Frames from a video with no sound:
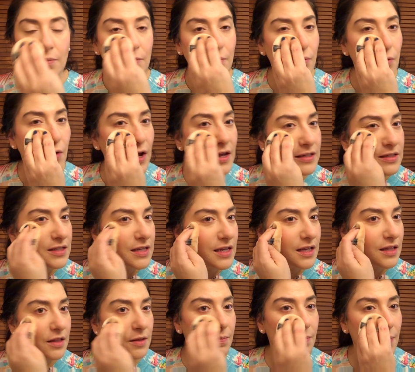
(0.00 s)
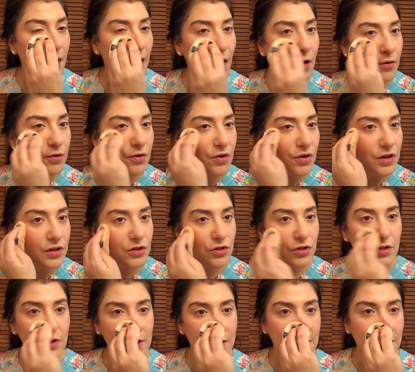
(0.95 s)
Pressing the powder
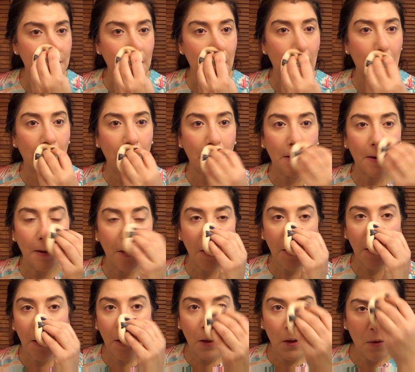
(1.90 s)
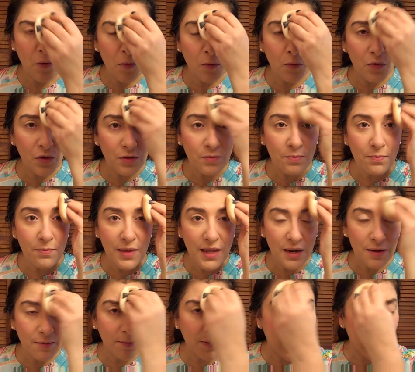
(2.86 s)
into the skin will
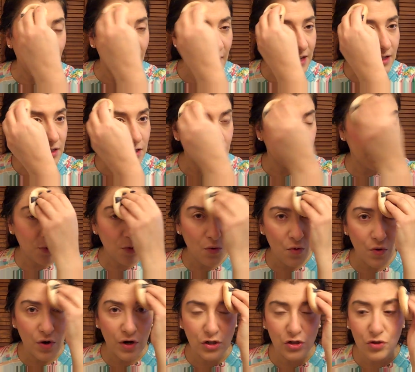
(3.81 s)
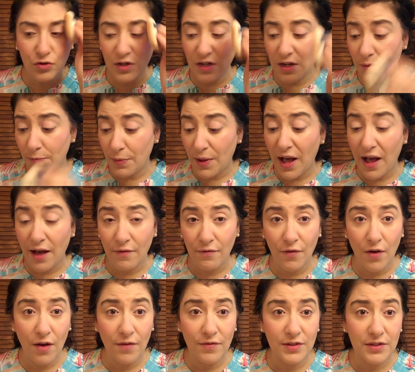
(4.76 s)
minimize the pores. You need a puff,
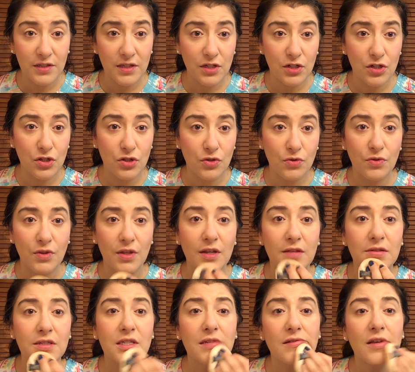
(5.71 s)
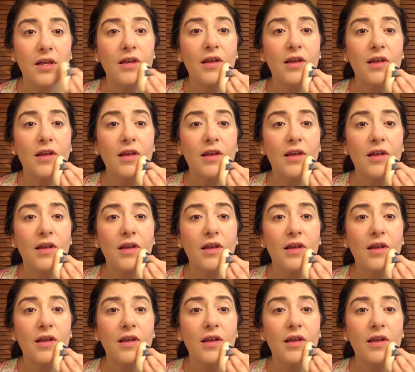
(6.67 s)
obviously, to do this.